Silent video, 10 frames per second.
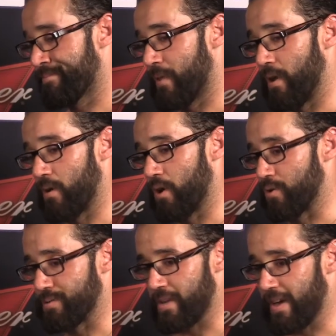
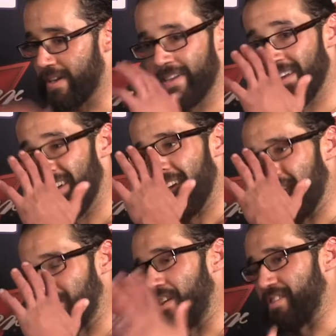Coach was like,
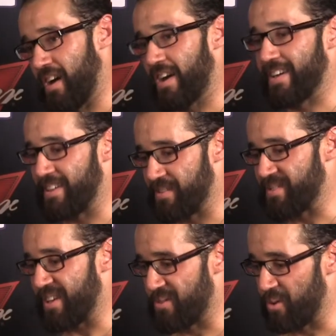he started talking, and he
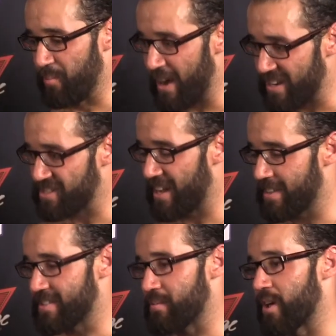was like, throw the body shot
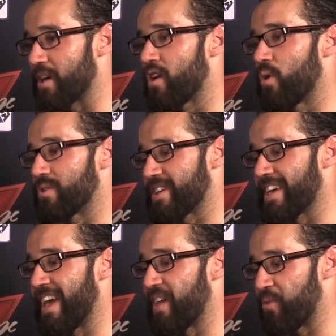in this. I'm like, Coach, I
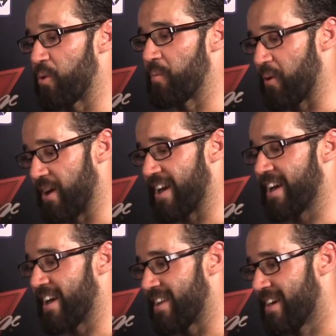can't throw my right
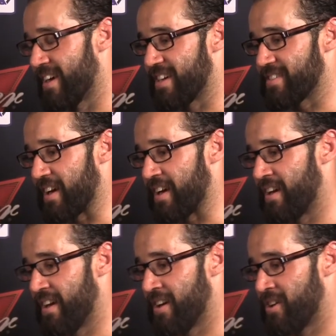hand. He's like,
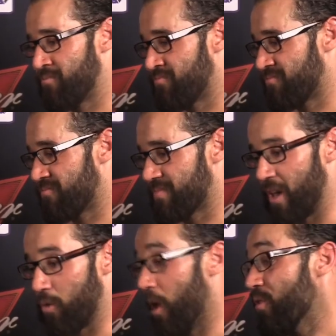
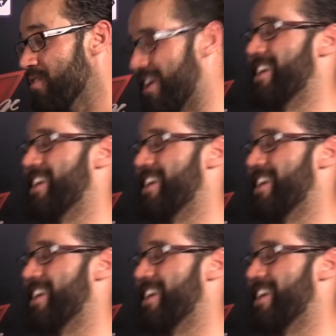elbow?